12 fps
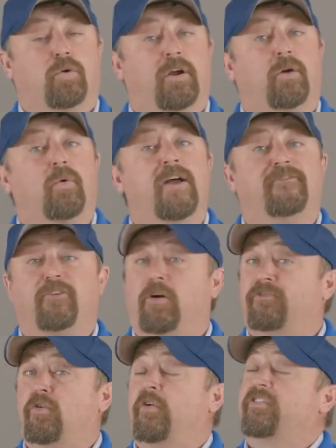going to run
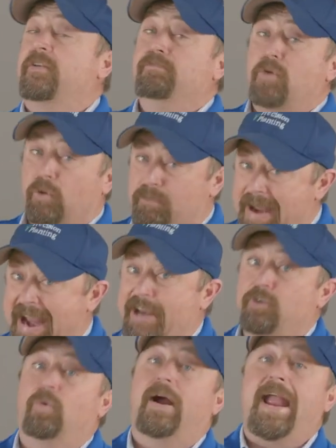Furrow Force in both
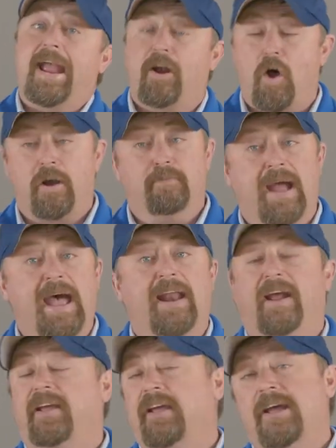manual and
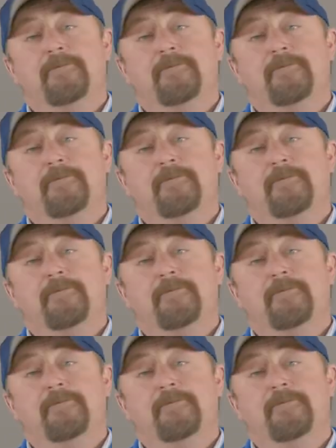automatic,